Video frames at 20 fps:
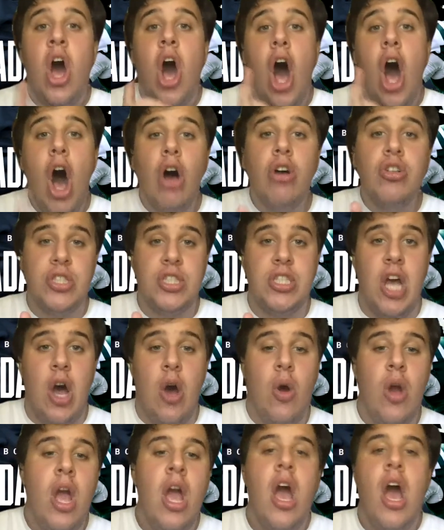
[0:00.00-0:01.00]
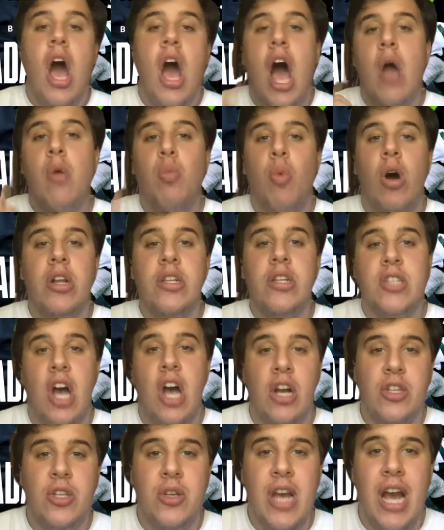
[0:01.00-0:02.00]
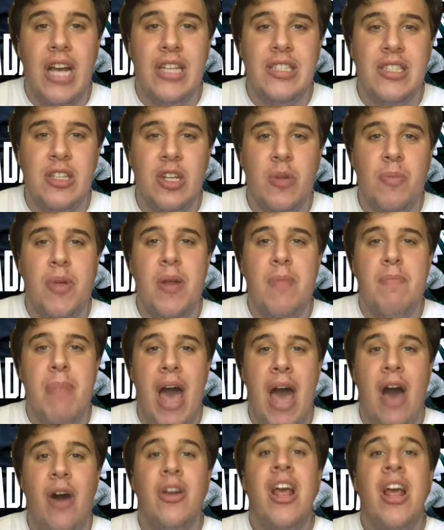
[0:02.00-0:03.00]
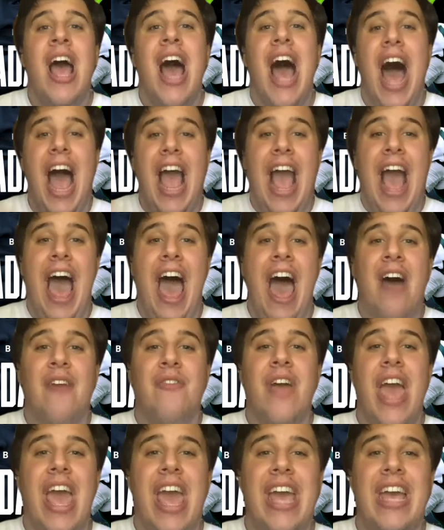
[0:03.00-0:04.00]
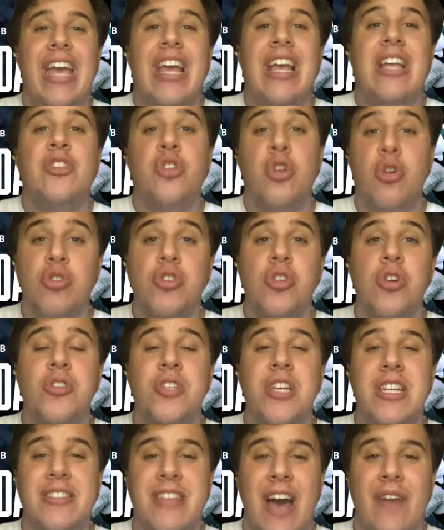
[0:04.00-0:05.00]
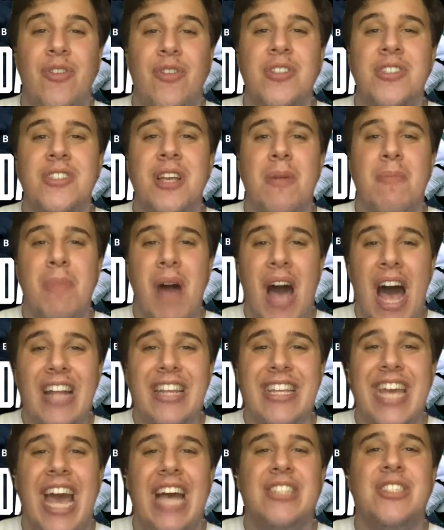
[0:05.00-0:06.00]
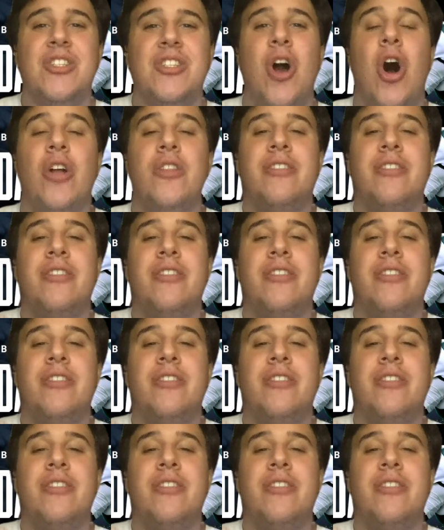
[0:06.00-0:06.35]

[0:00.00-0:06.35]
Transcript: Also, I want to talk to you guys a little bit about, I have a New Jersey Devils podcast called